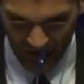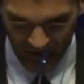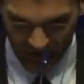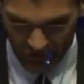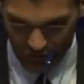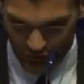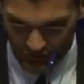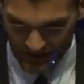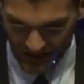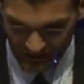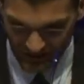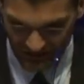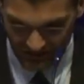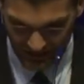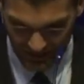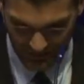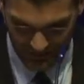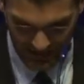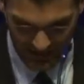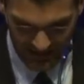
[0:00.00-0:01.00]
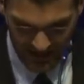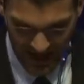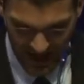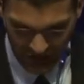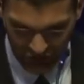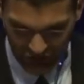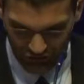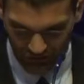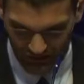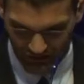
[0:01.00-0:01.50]
So it doesn't seem that
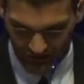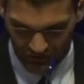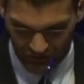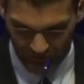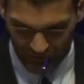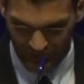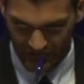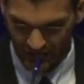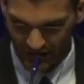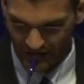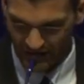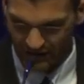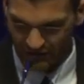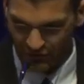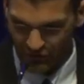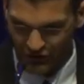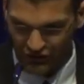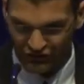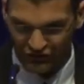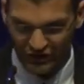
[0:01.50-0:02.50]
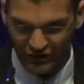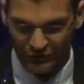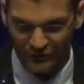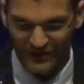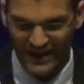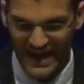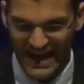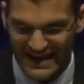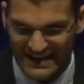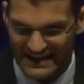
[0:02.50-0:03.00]
naturalism can, can furnish us
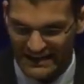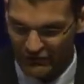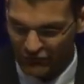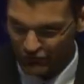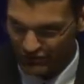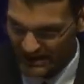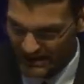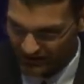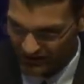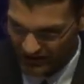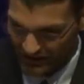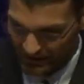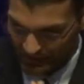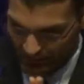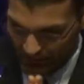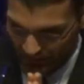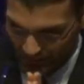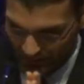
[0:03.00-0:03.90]
with any reason